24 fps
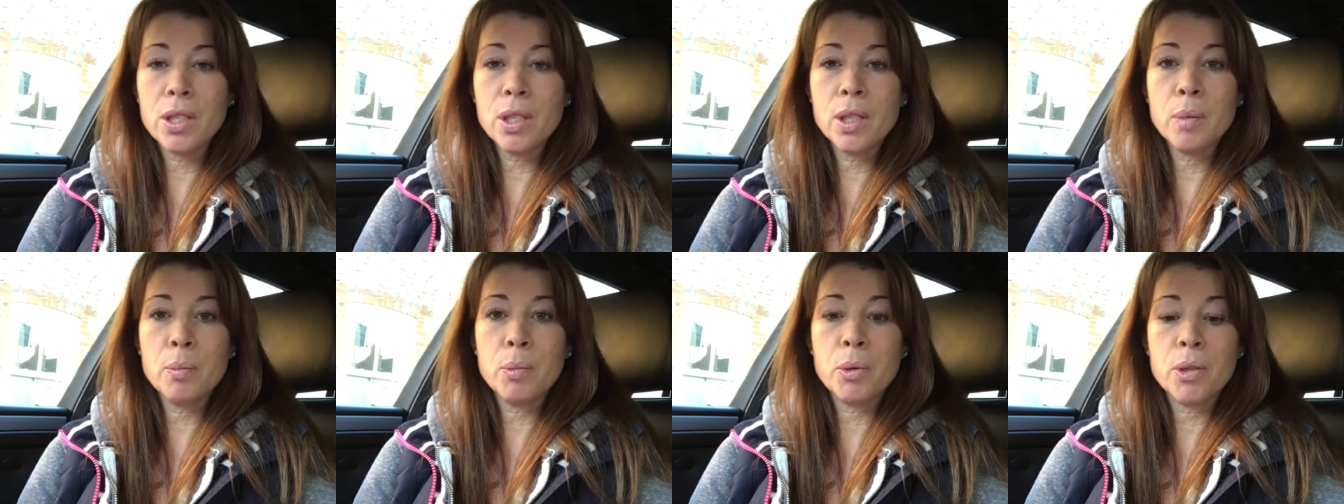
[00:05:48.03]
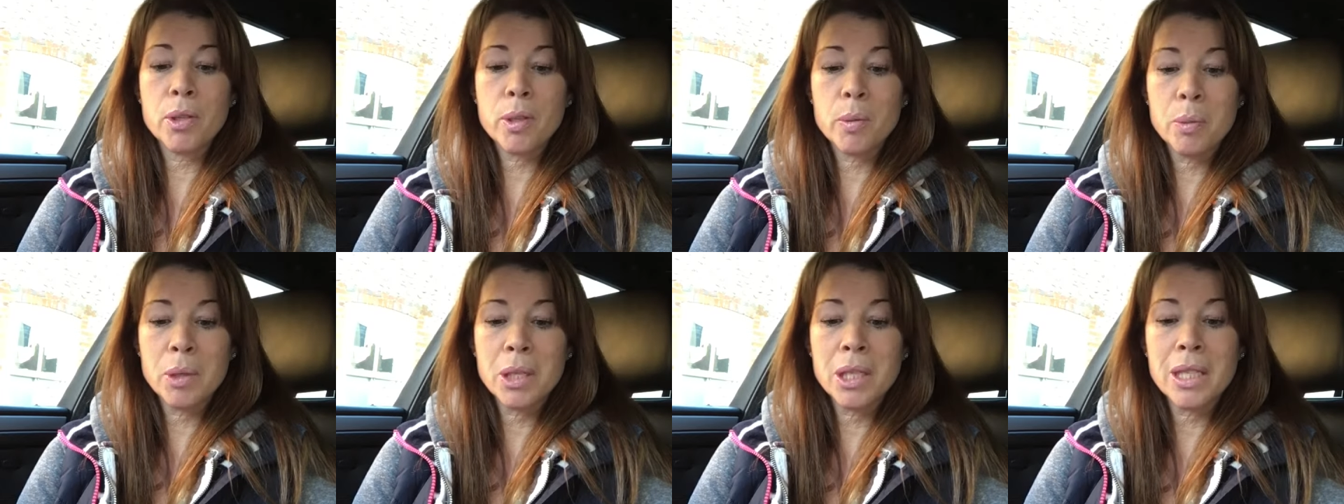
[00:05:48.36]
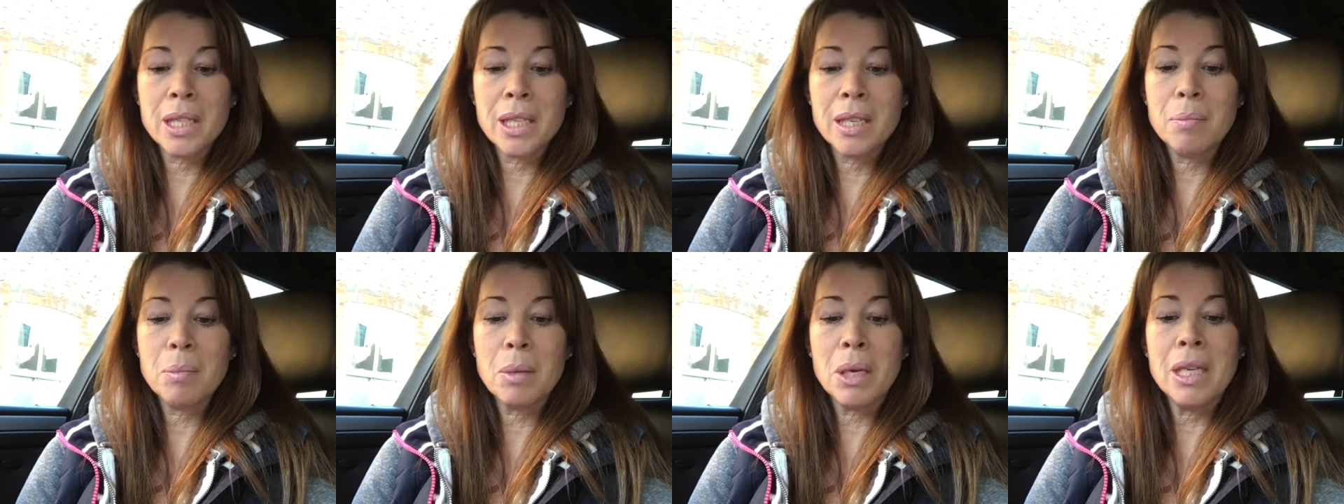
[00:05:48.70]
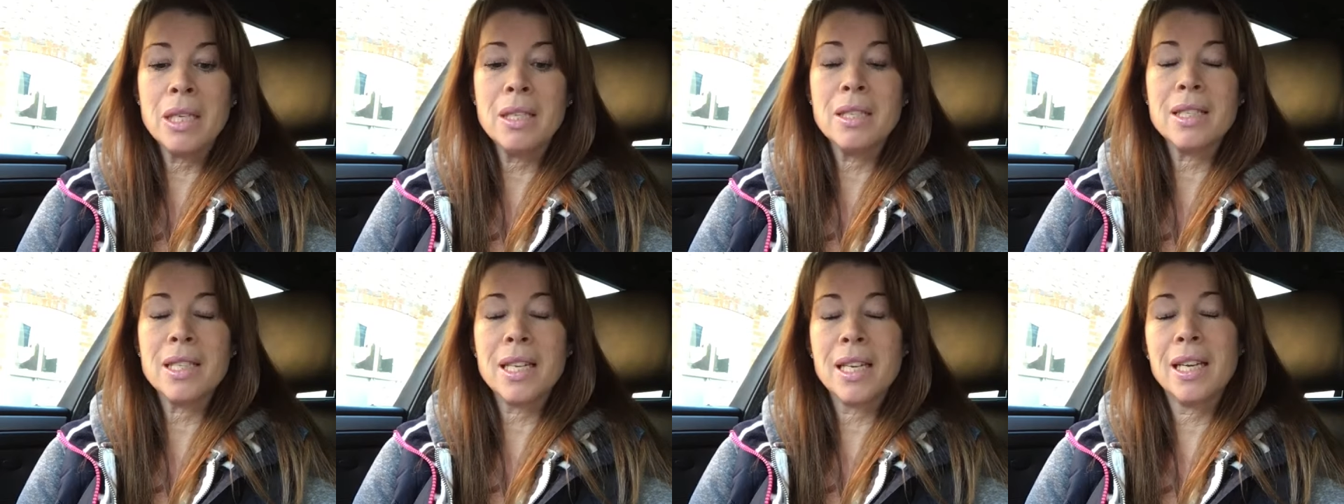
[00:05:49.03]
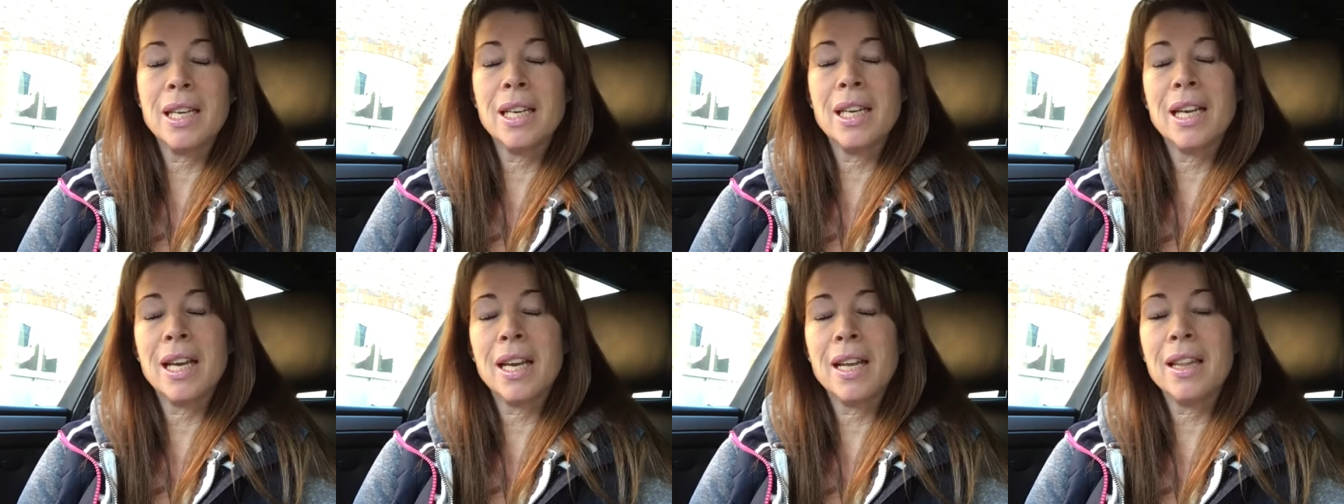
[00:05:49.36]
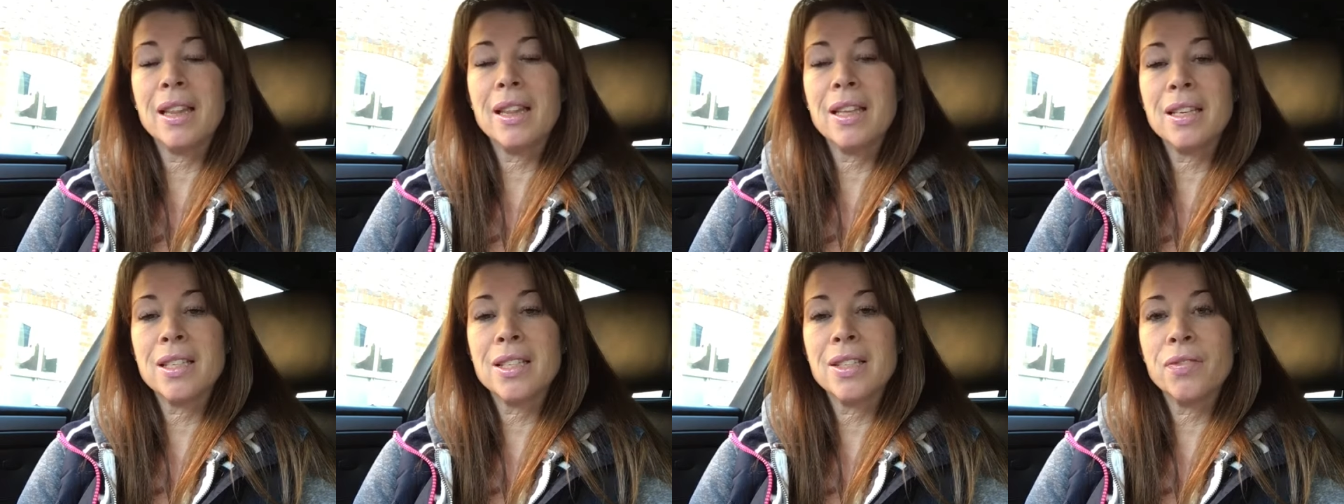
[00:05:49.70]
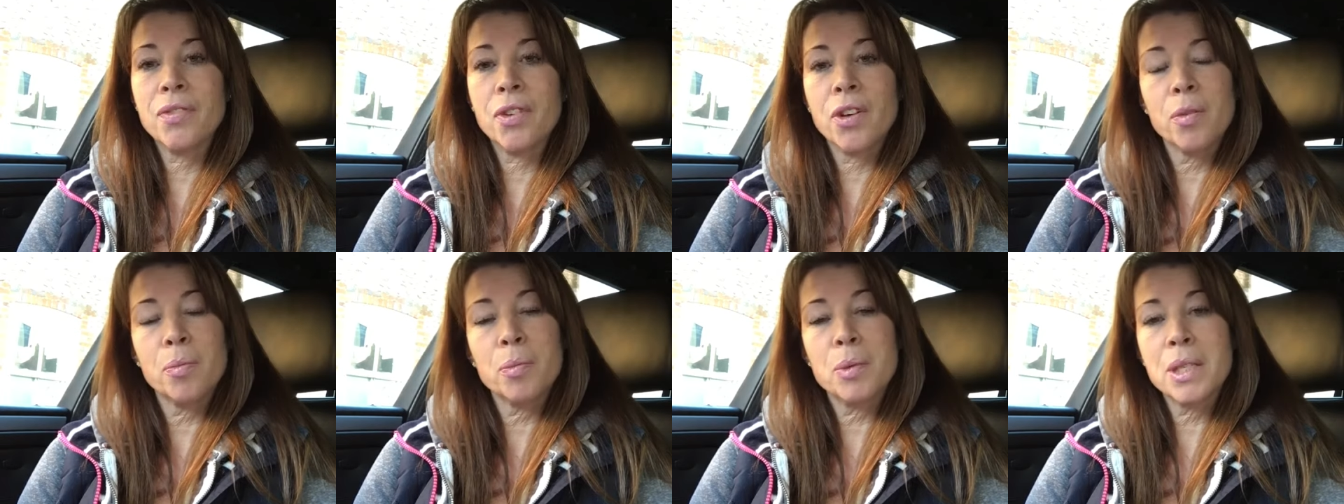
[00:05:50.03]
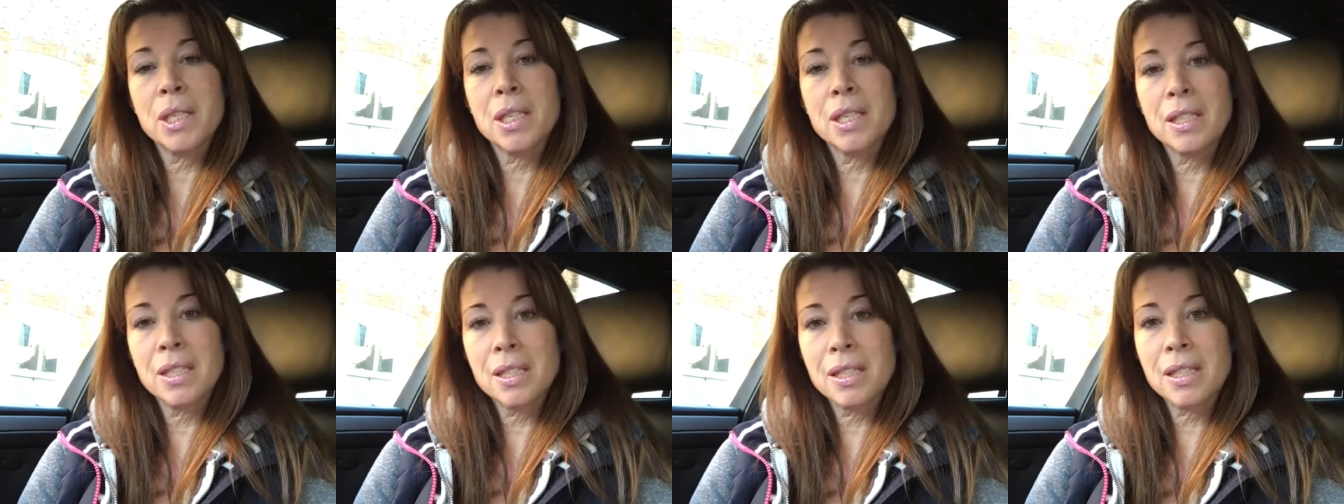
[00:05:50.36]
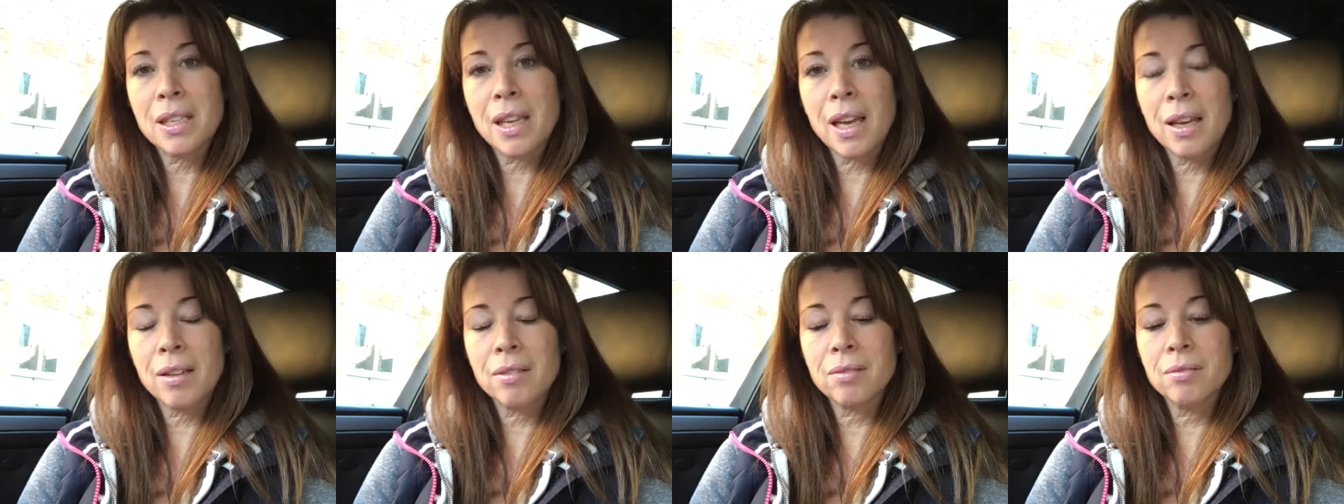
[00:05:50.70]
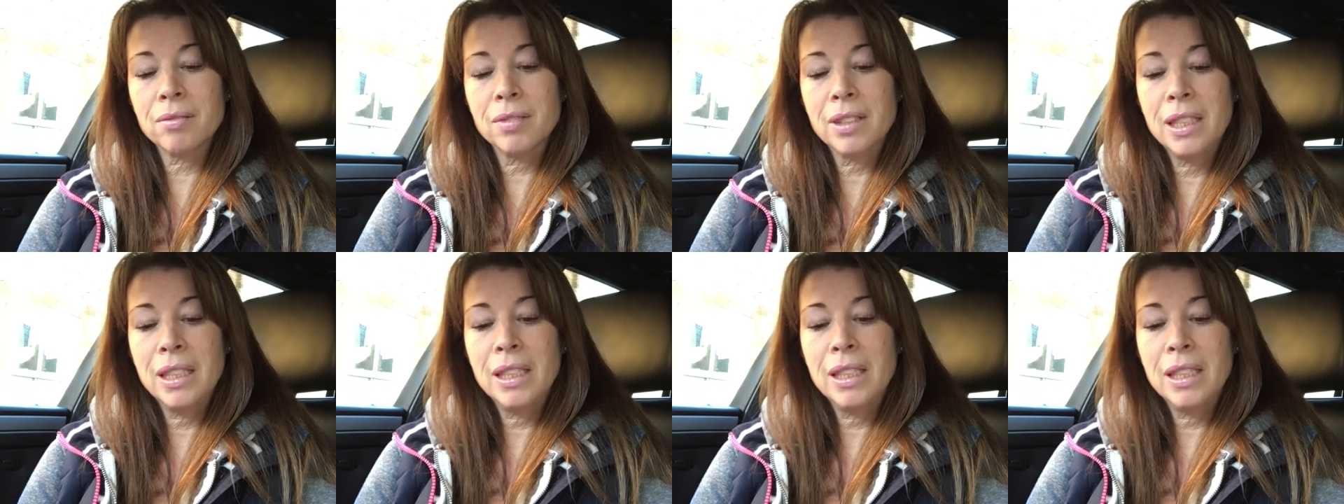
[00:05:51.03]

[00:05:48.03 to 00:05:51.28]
owner box because it means they're gonna get a 35% discount.